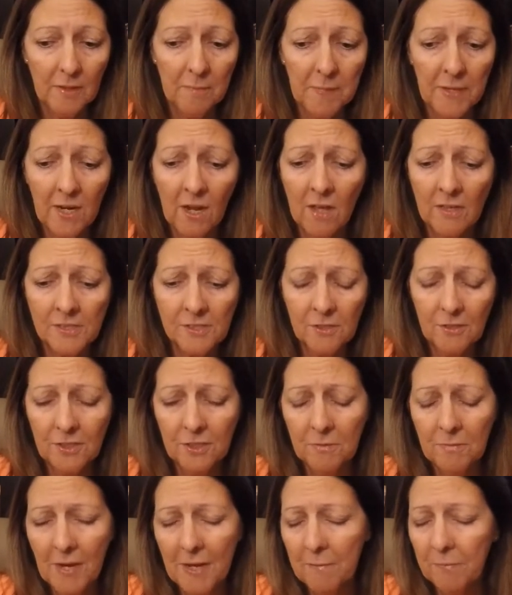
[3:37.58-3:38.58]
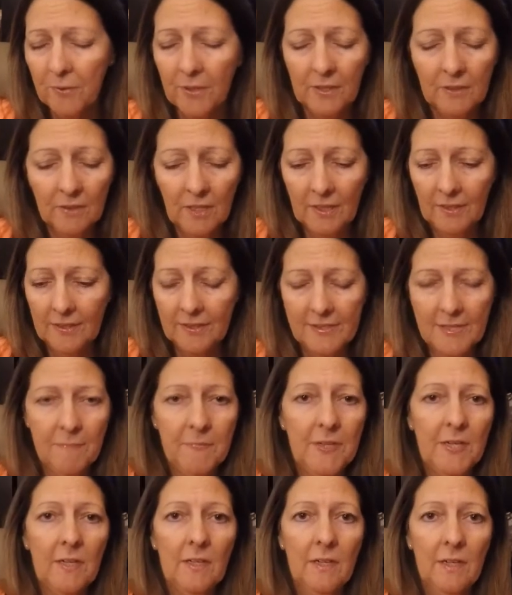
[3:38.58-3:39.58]
But also, you might bring
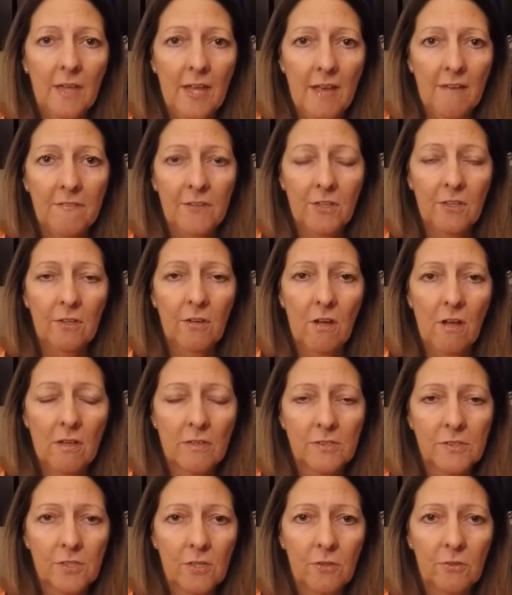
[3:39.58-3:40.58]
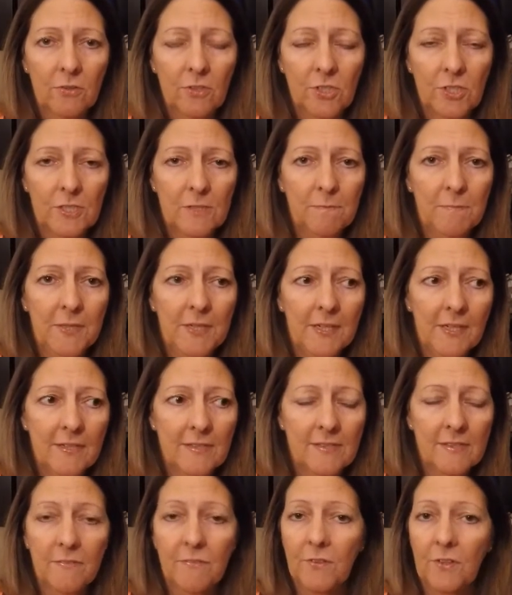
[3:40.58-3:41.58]
something a little heavier also, just
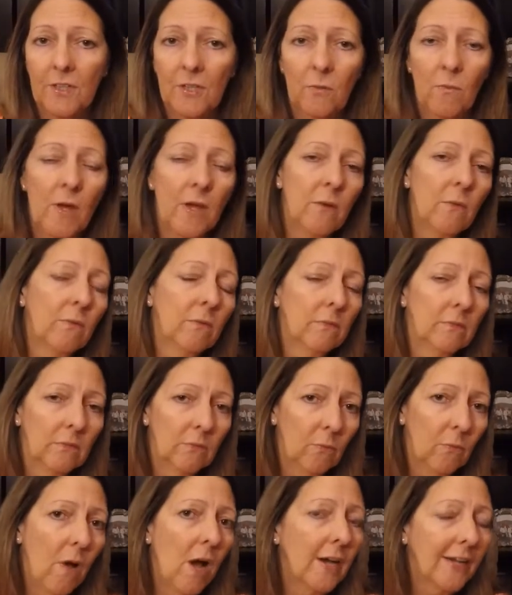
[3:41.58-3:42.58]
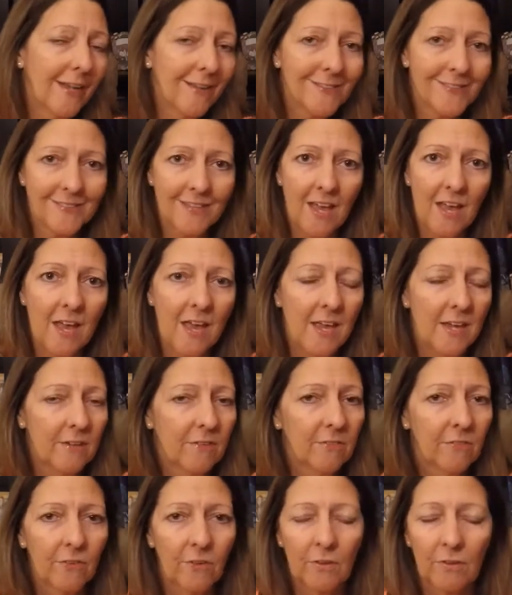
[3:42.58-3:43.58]
because if you're going to want to walk outside
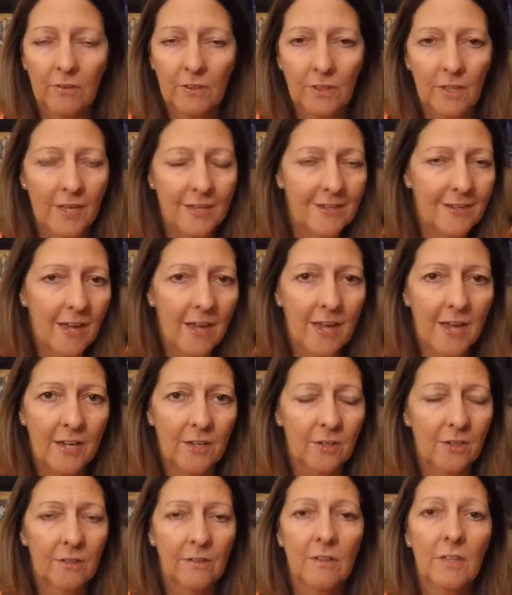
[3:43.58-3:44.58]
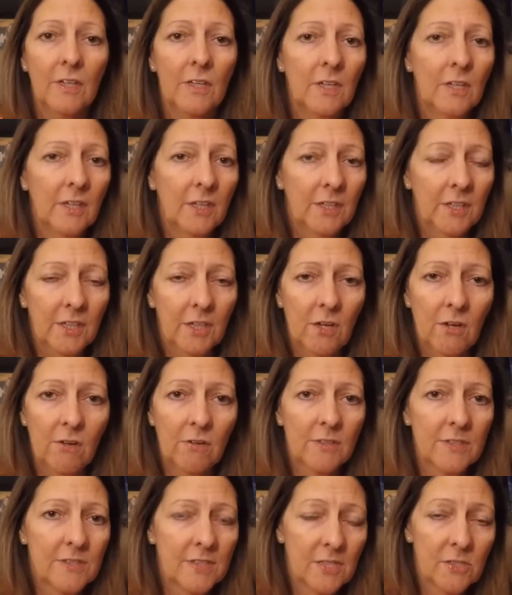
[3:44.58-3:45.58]
at night, or
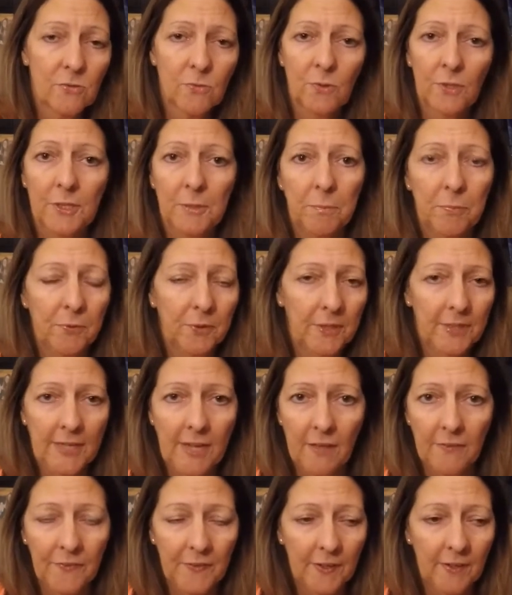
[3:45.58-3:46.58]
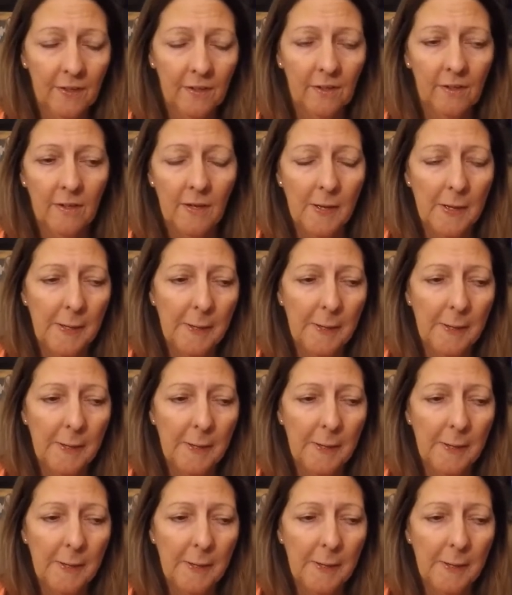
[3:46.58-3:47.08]
because it is really pretty out there,